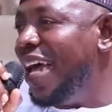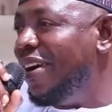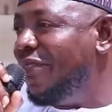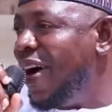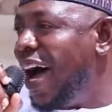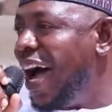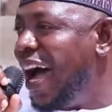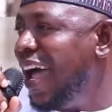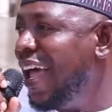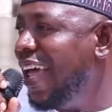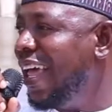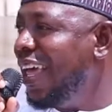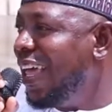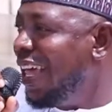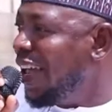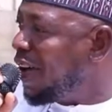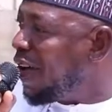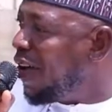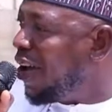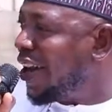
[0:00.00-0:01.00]
never
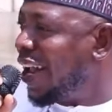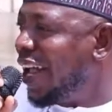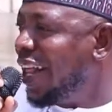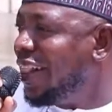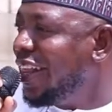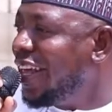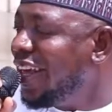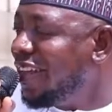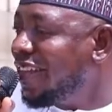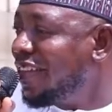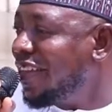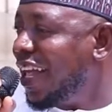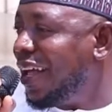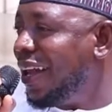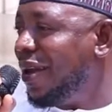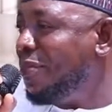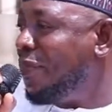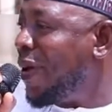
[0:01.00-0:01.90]
inculcate this,